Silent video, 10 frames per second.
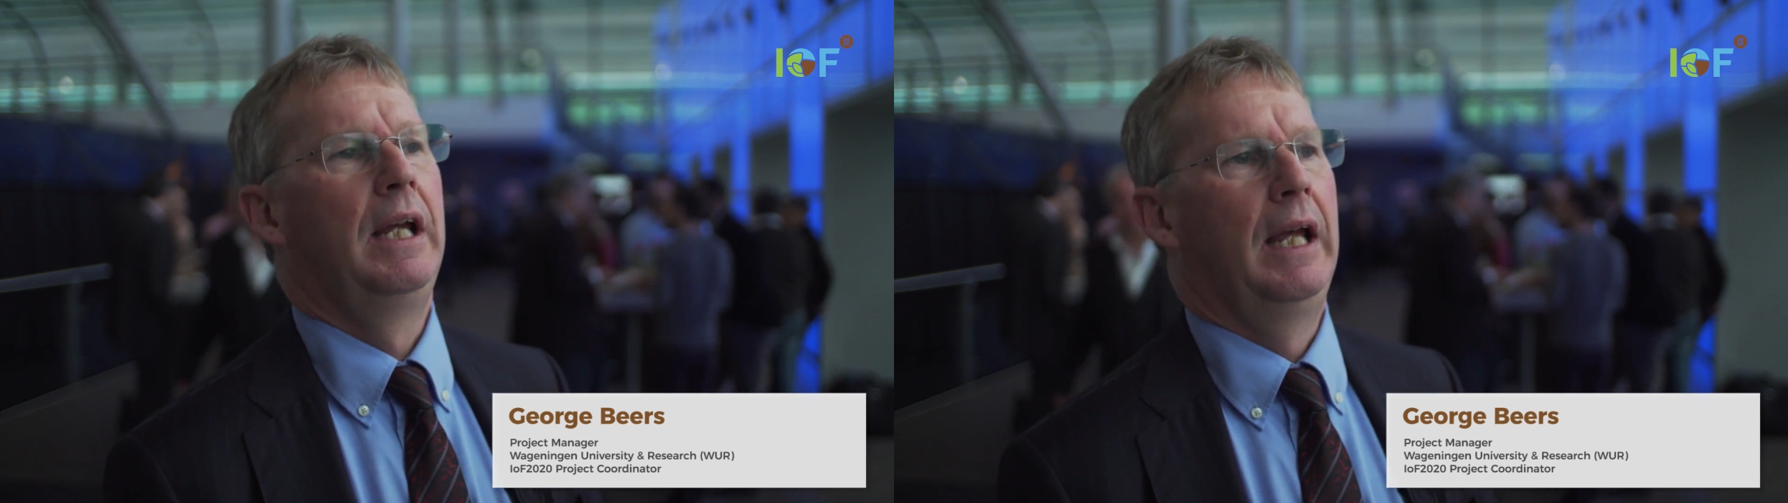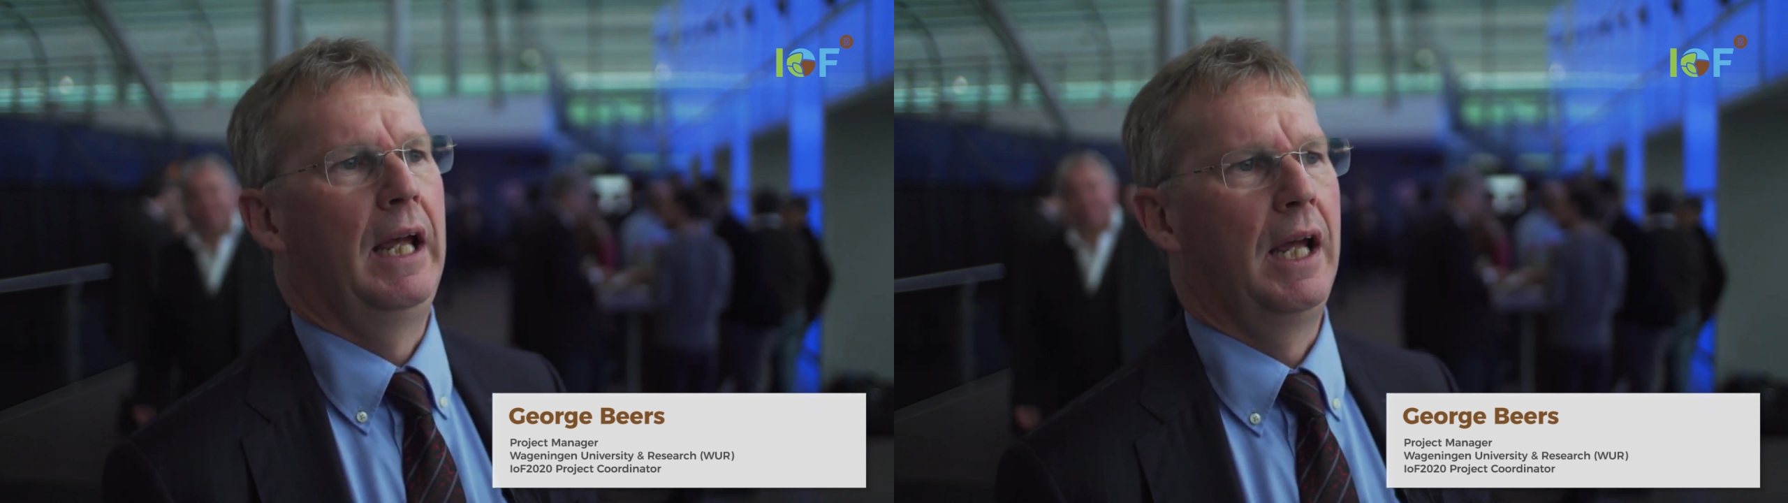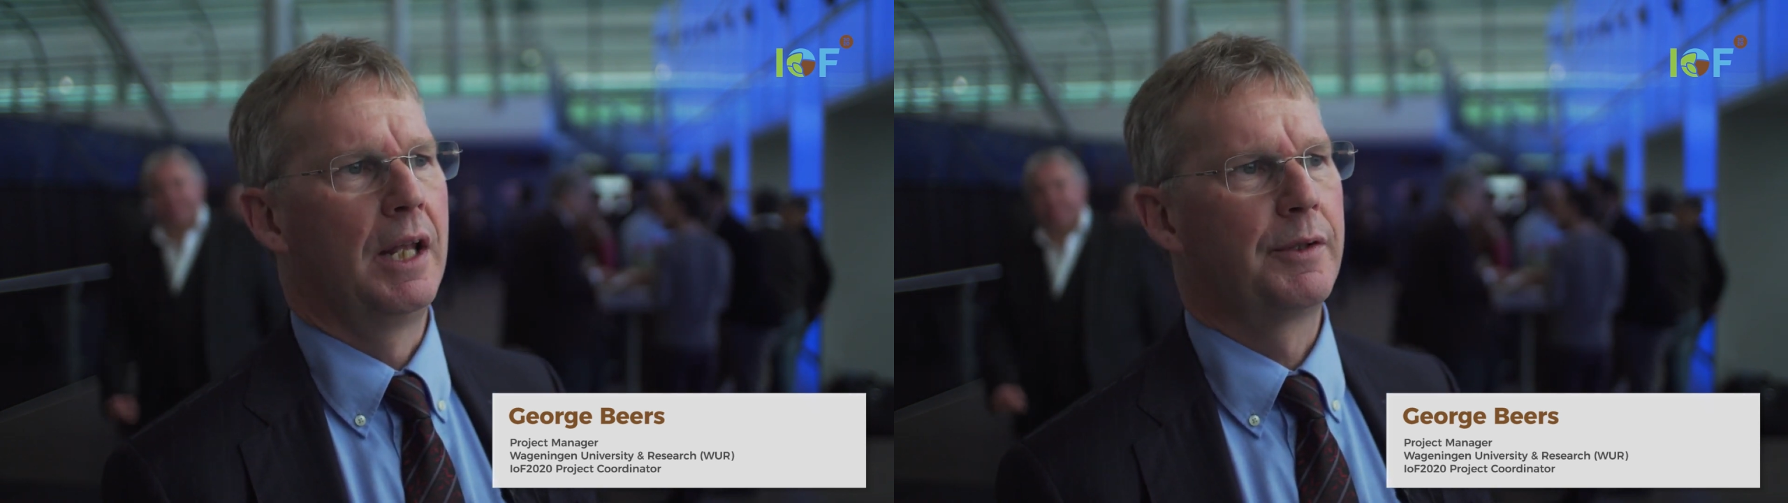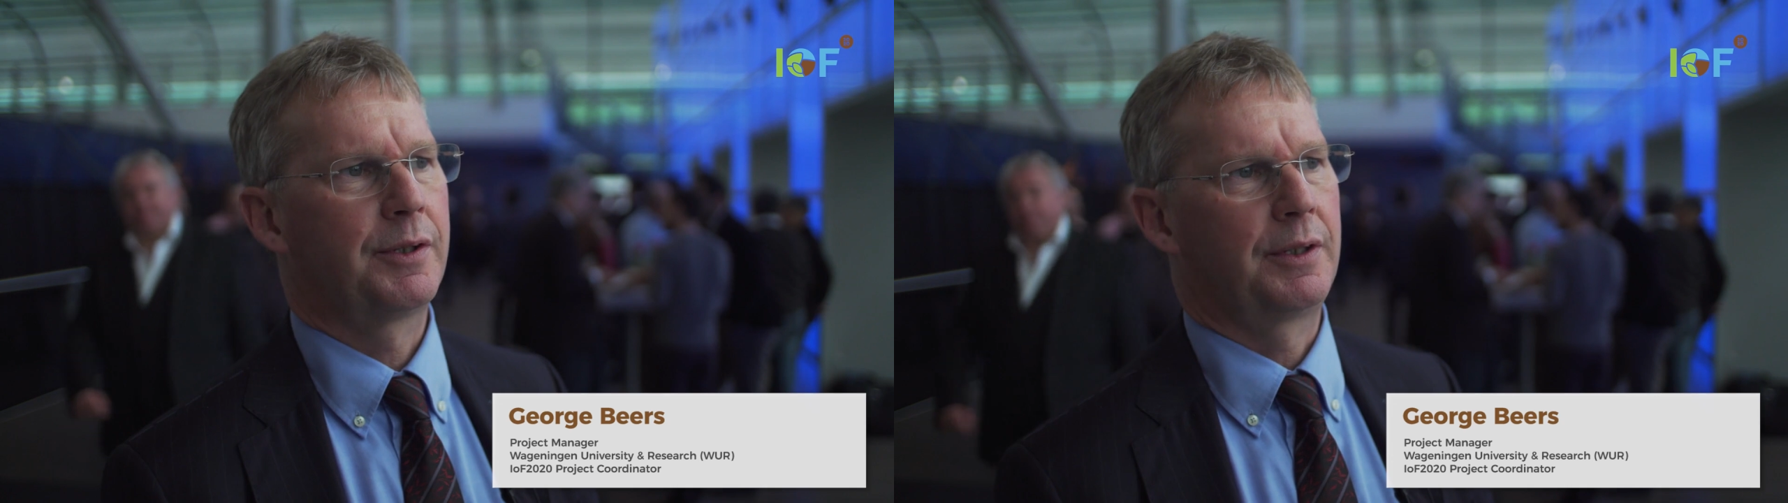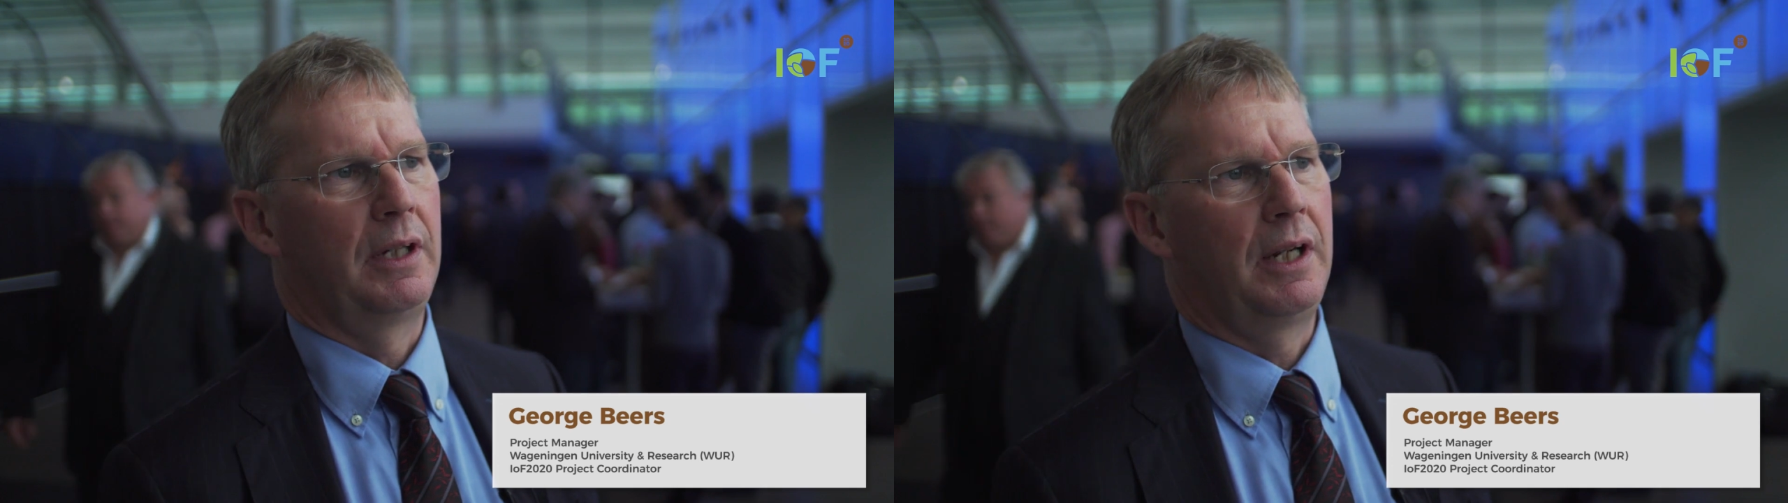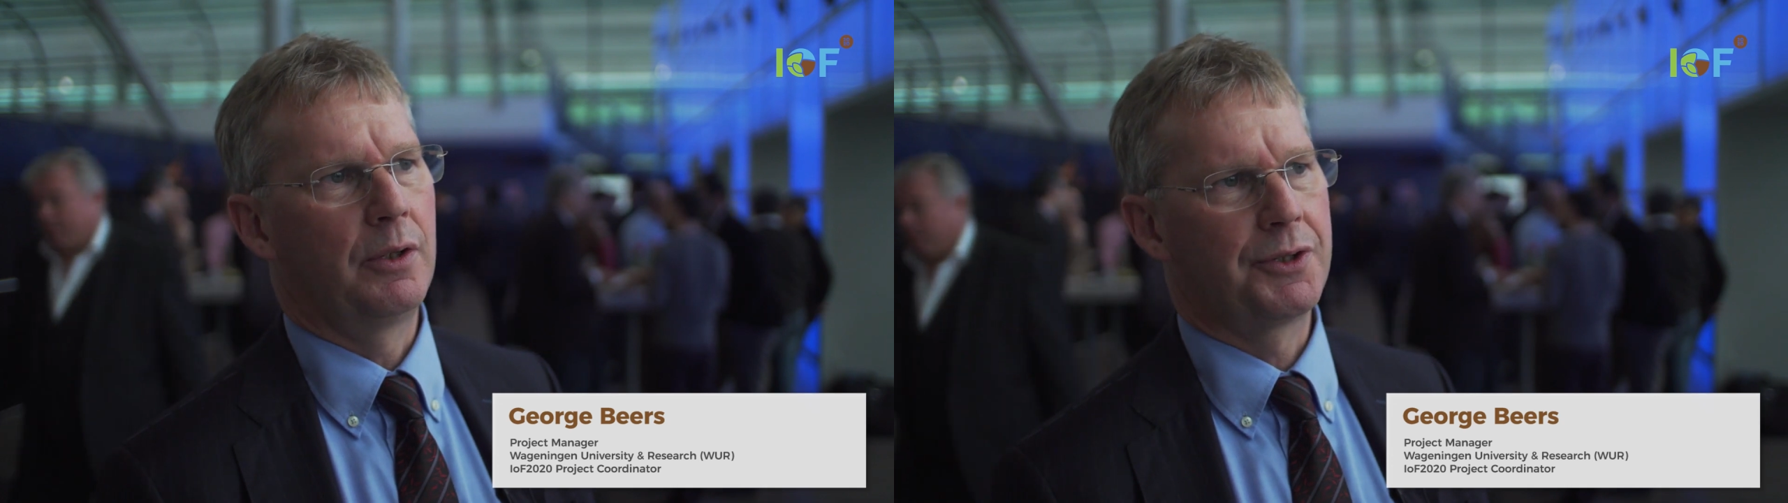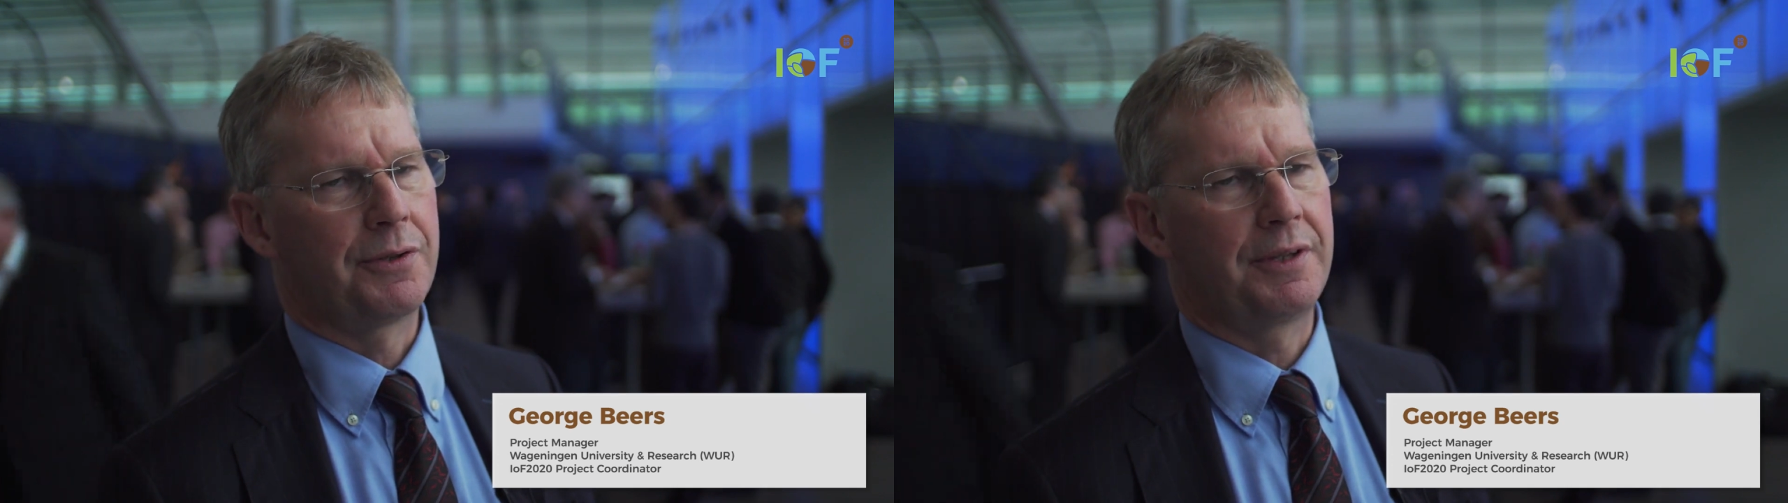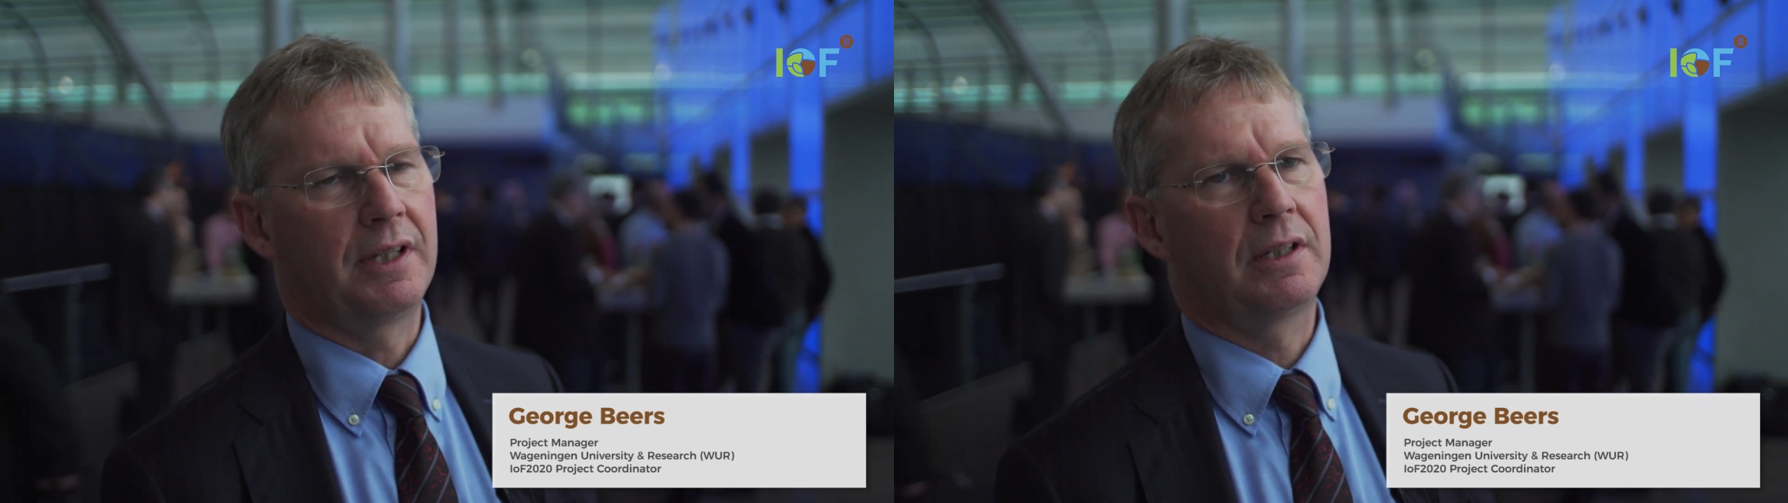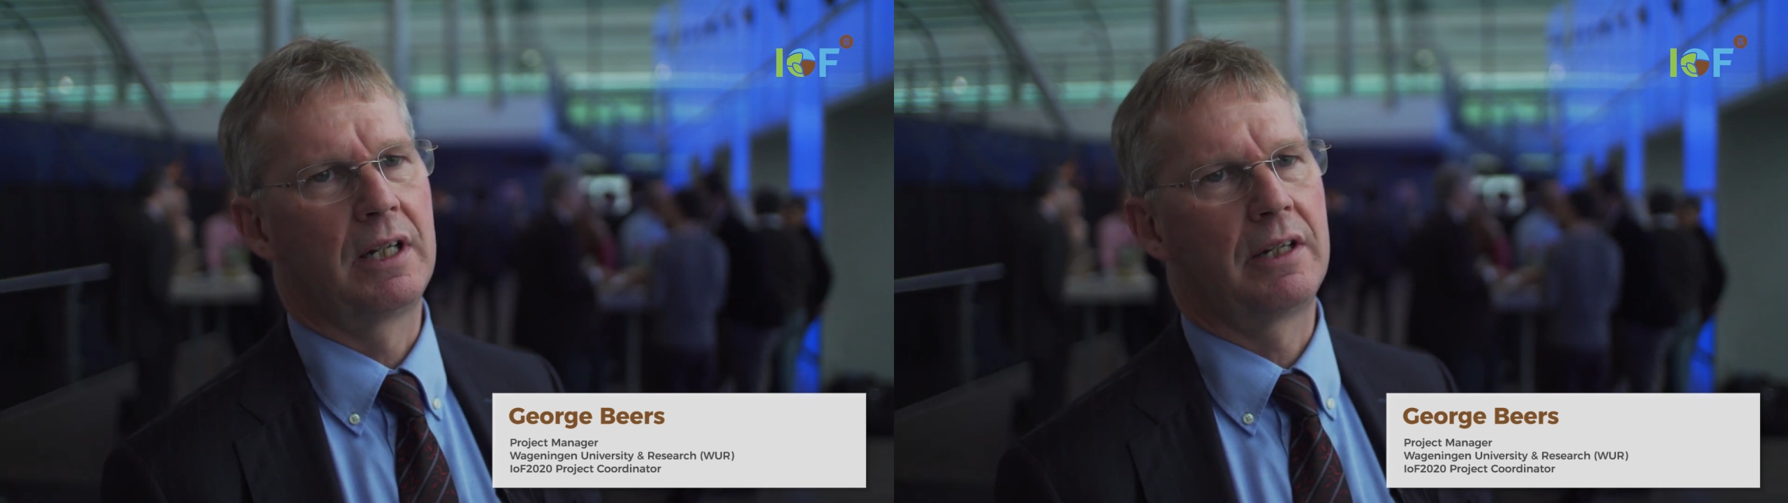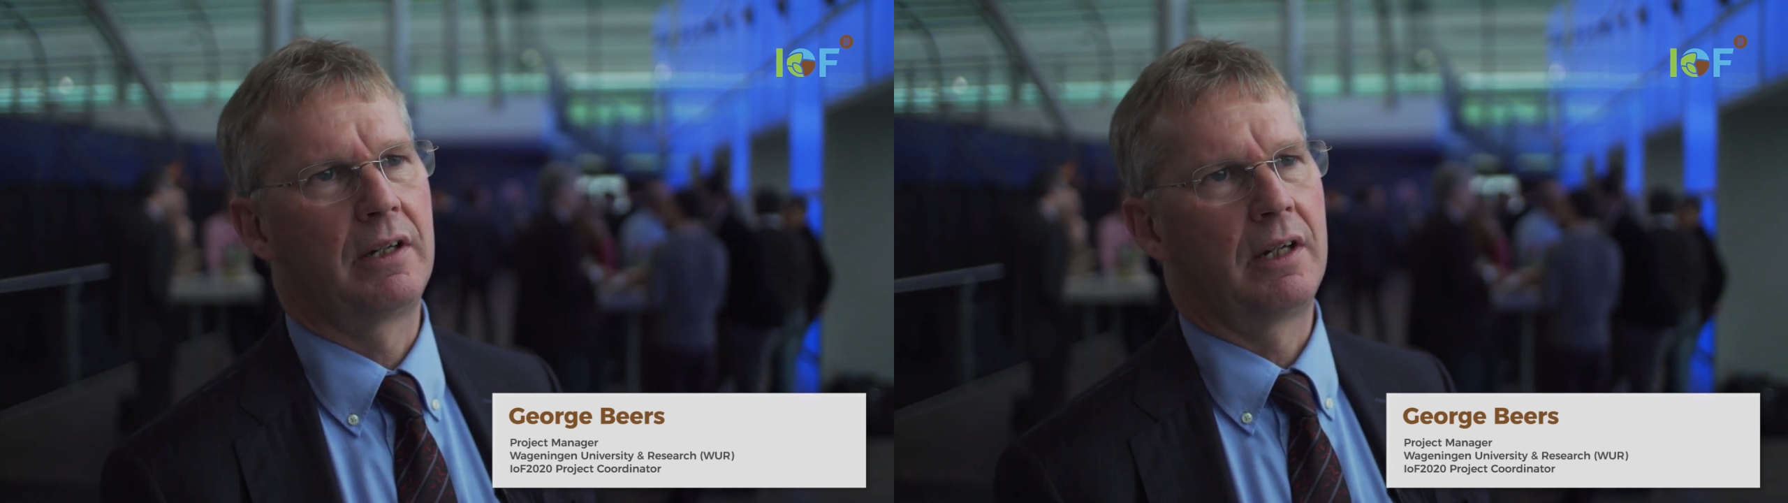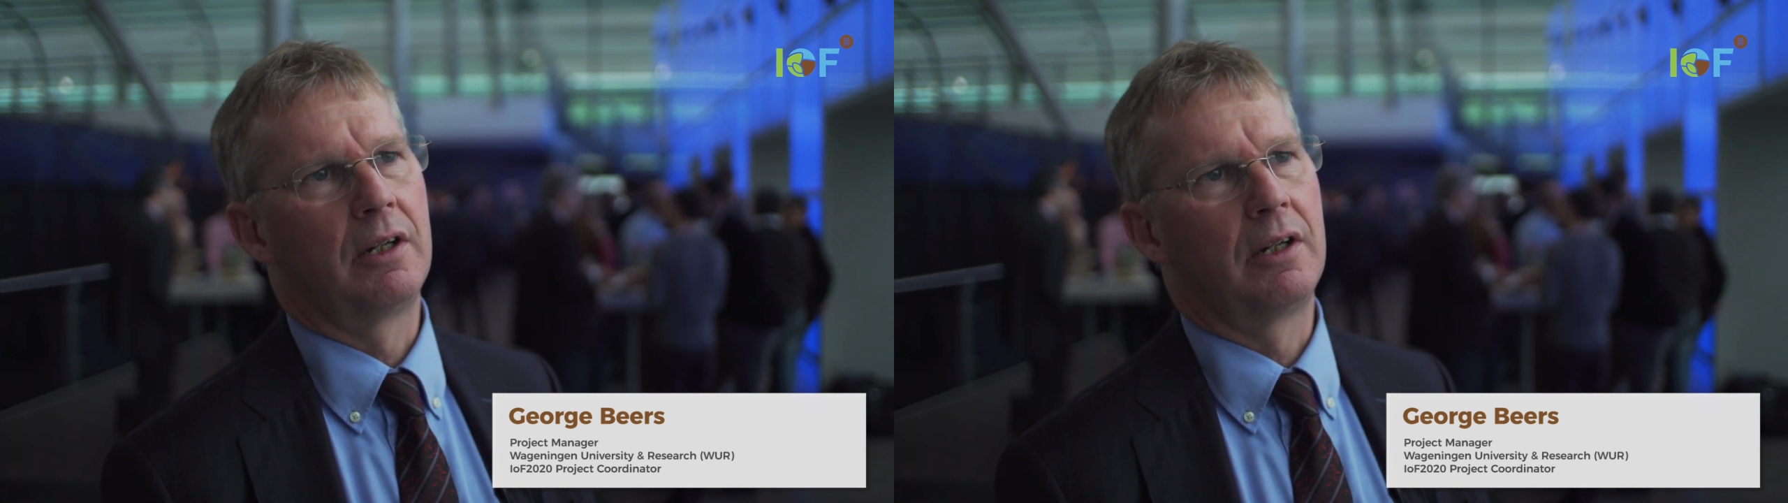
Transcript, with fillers: And I also think there are